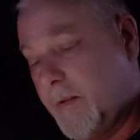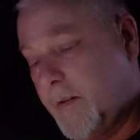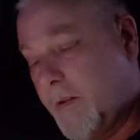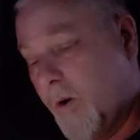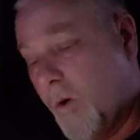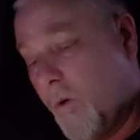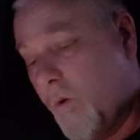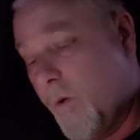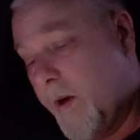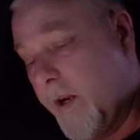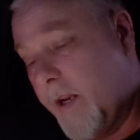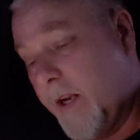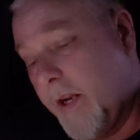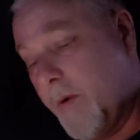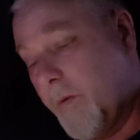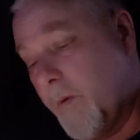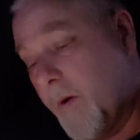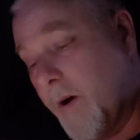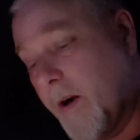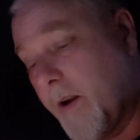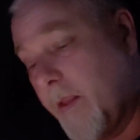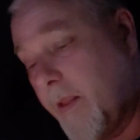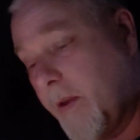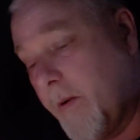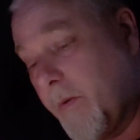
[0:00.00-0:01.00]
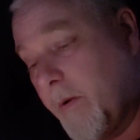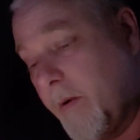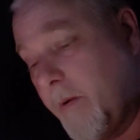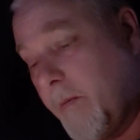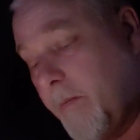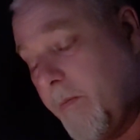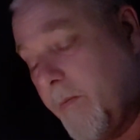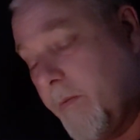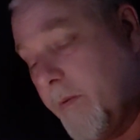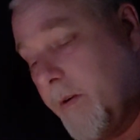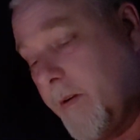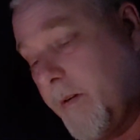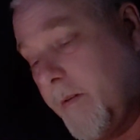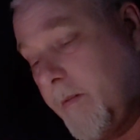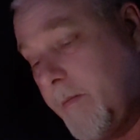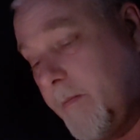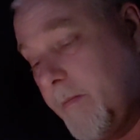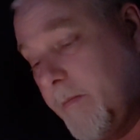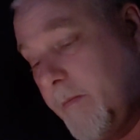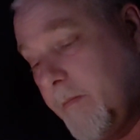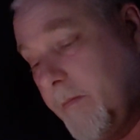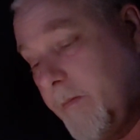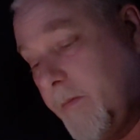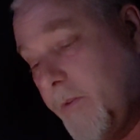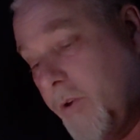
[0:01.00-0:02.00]
going anywhere that would
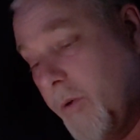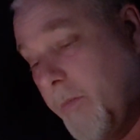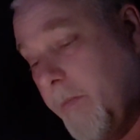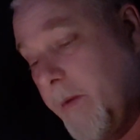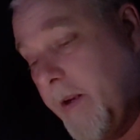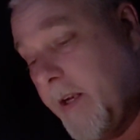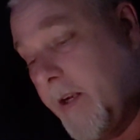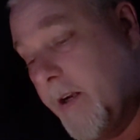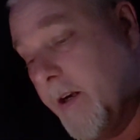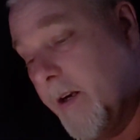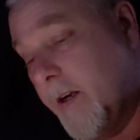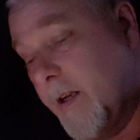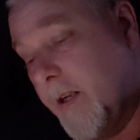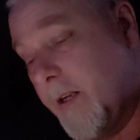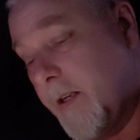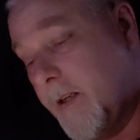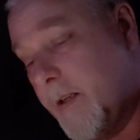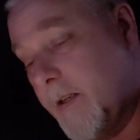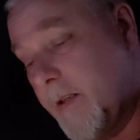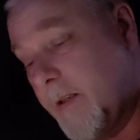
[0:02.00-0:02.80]
do me good,